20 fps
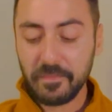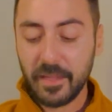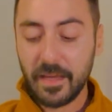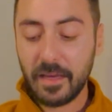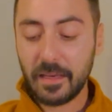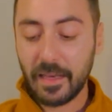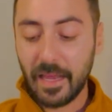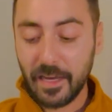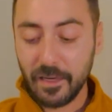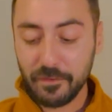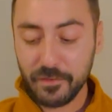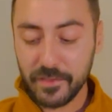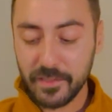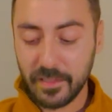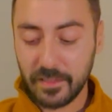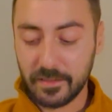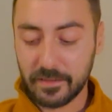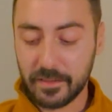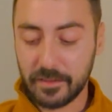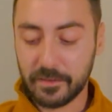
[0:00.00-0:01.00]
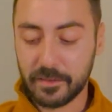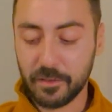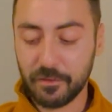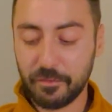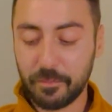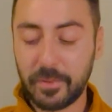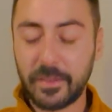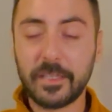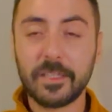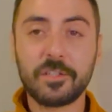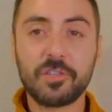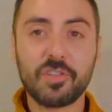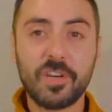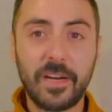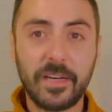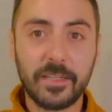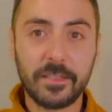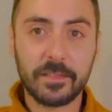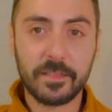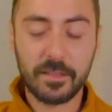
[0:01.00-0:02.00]
A life sentence of being
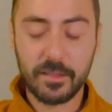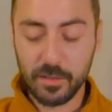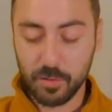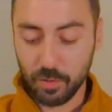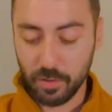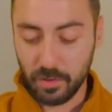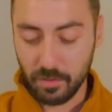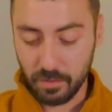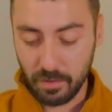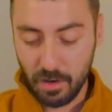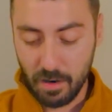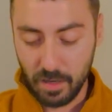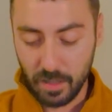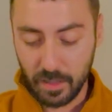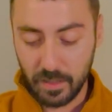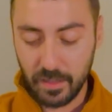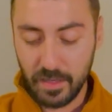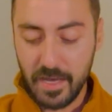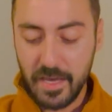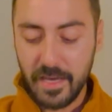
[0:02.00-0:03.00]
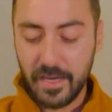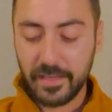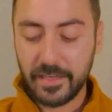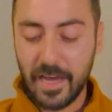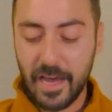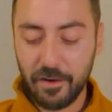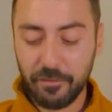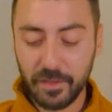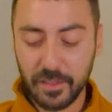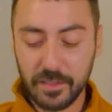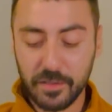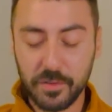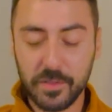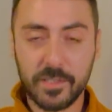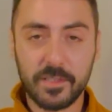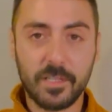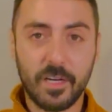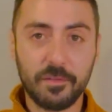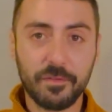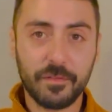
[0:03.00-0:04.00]
chained to a rock and having to
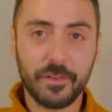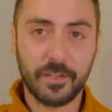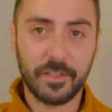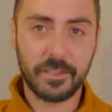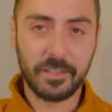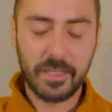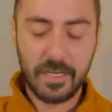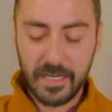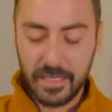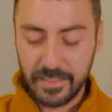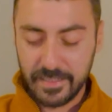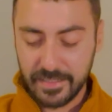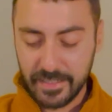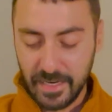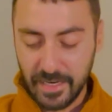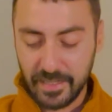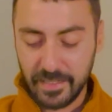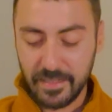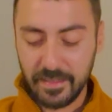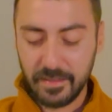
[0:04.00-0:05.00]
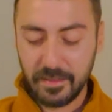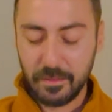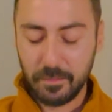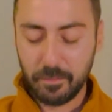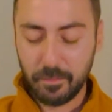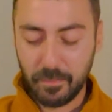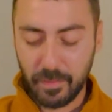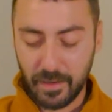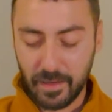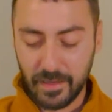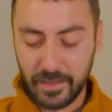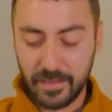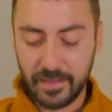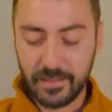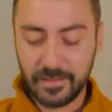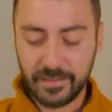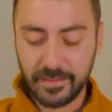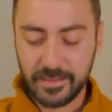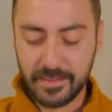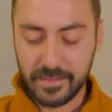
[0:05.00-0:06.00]
suffer day by
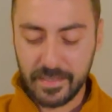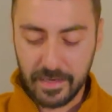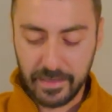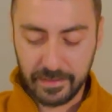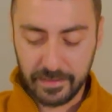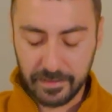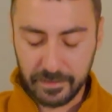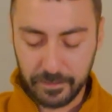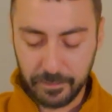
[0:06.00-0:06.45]
day.